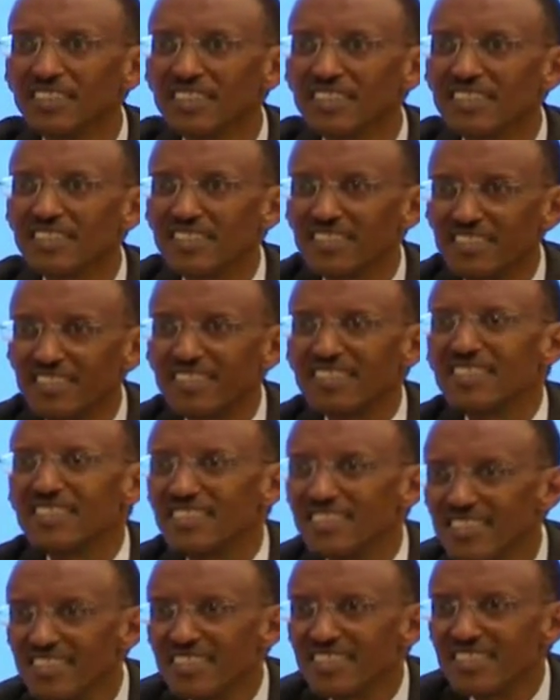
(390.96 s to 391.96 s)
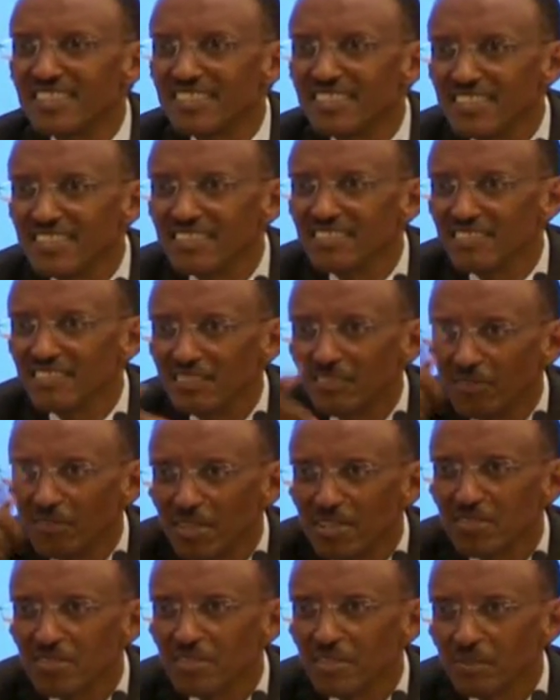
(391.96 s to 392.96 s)
See, this is
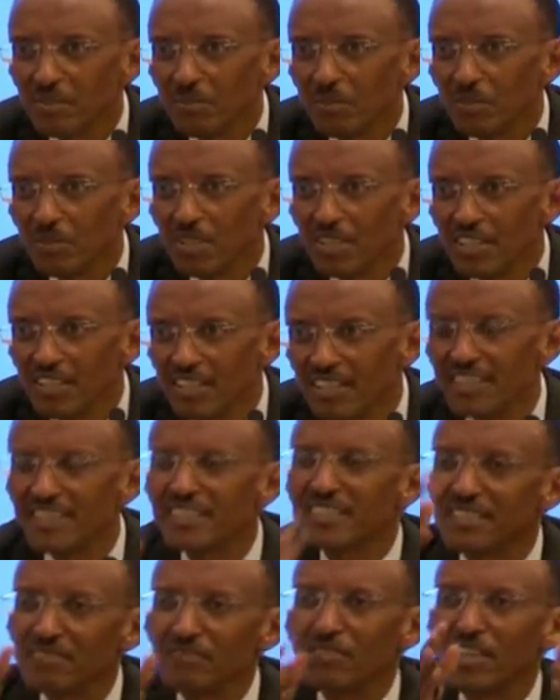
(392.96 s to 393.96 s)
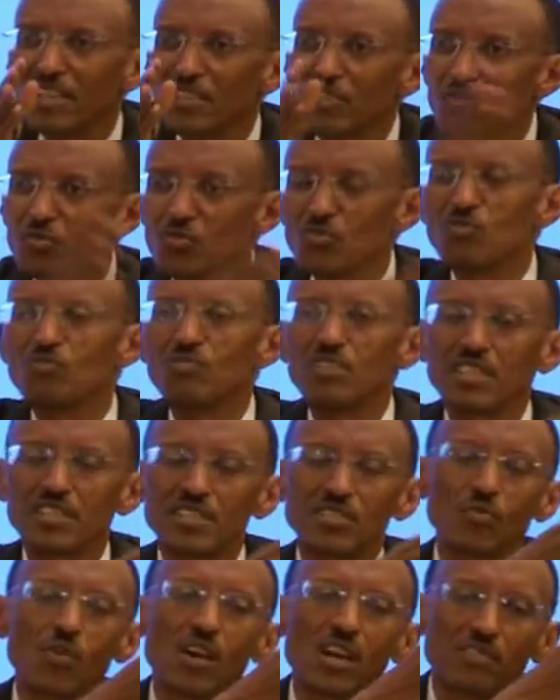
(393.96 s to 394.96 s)
questionable. Let's even assume,
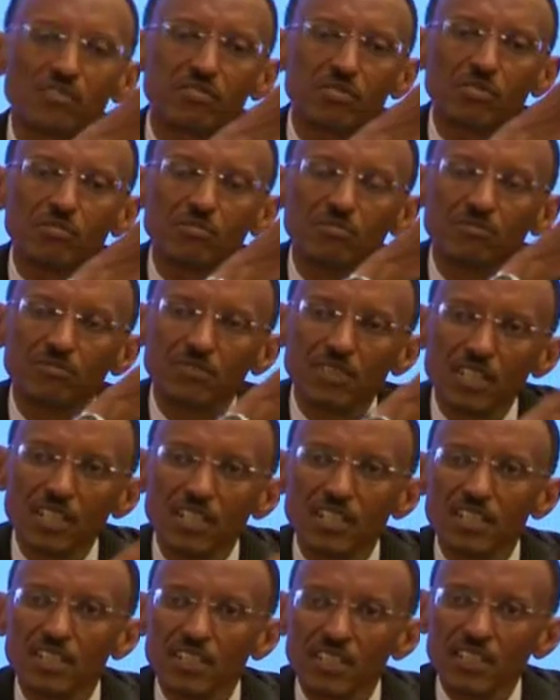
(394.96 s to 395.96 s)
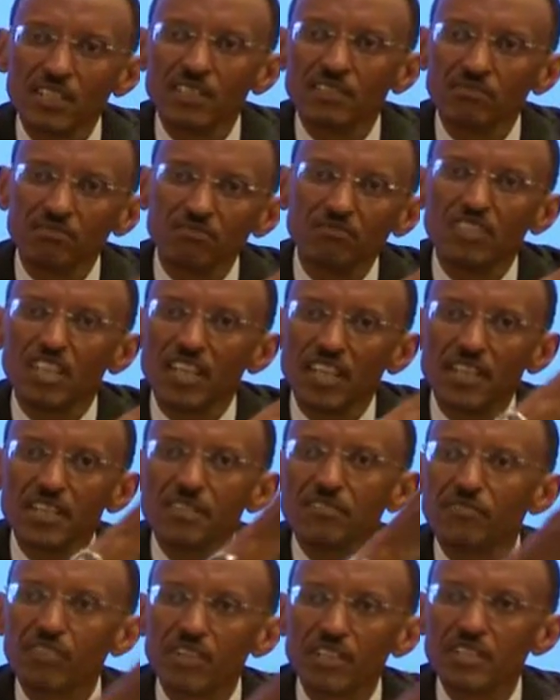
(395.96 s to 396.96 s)
let's work from a
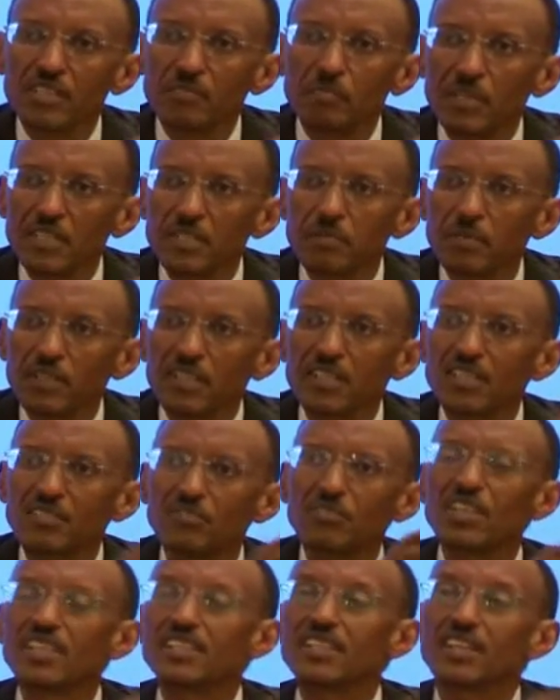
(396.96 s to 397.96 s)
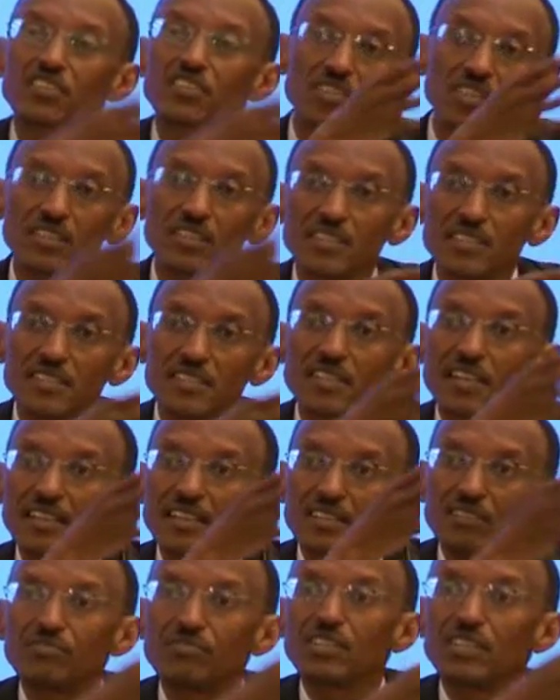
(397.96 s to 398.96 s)
different perspective that actually these are
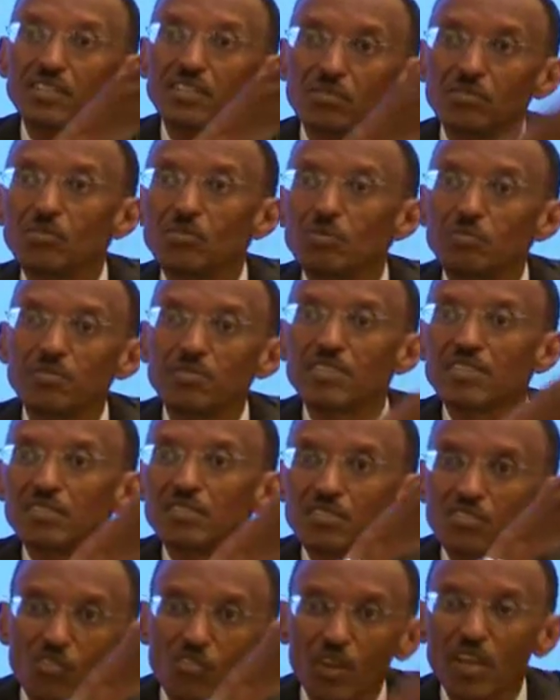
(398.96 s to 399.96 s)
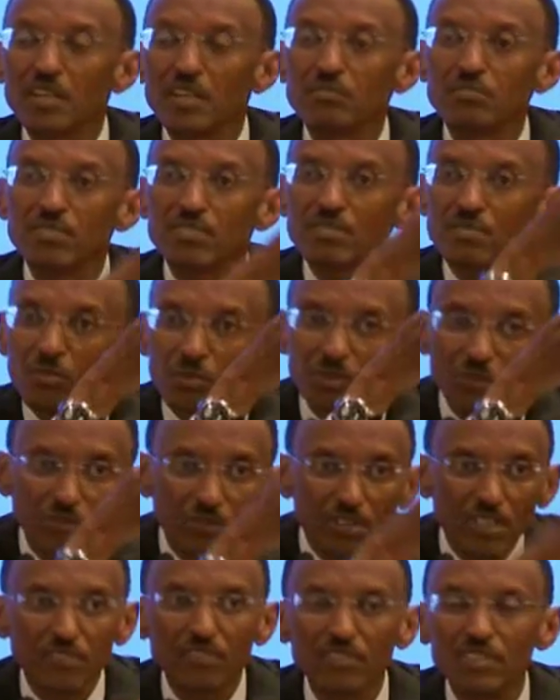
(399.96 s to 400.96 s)
different groups, tribes or
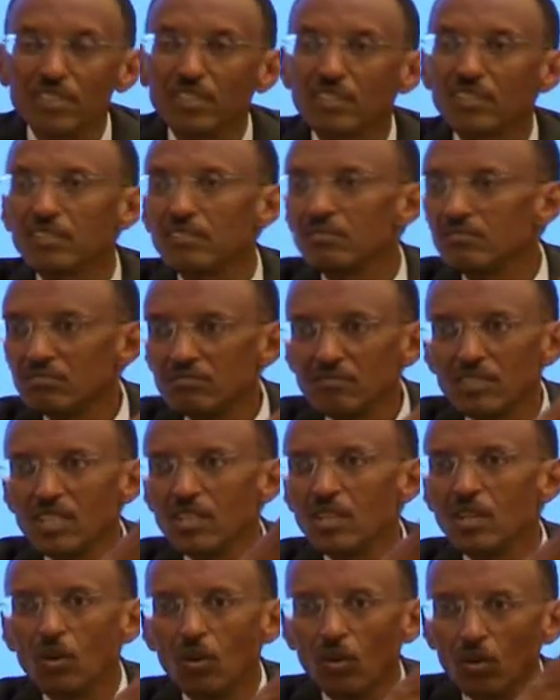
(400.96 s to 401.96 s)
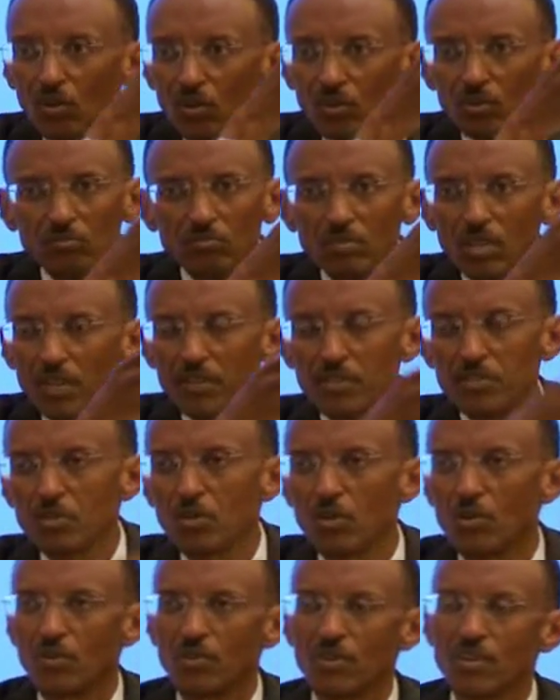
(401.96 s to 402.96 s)
ethnic, and so
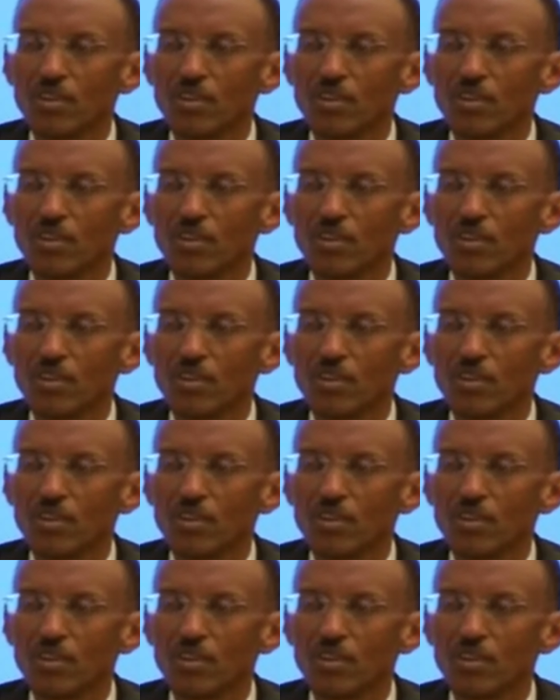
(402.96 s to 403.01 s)
on.